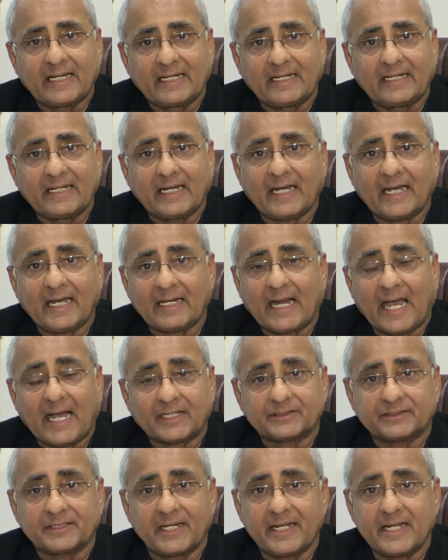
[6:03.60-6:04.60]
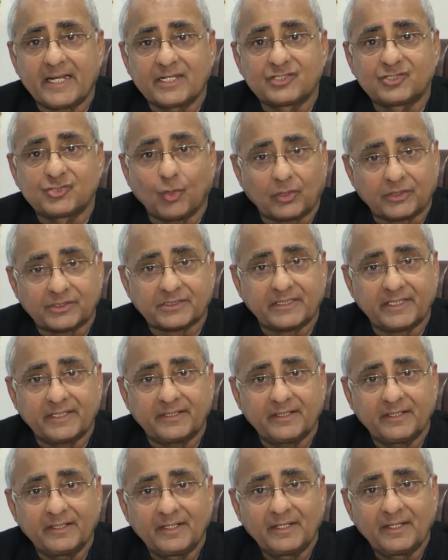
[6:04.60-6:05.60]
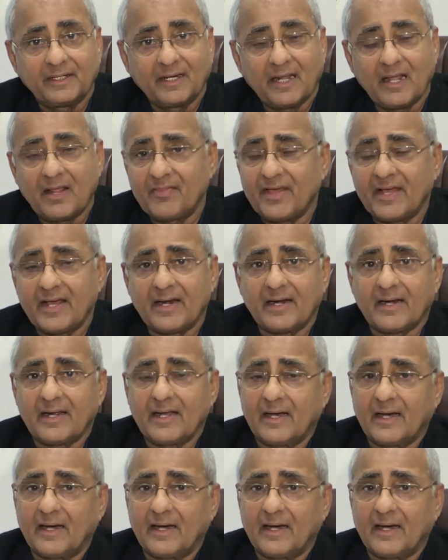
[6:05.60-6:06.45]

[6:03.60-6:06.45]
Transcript: India had actually exhausted their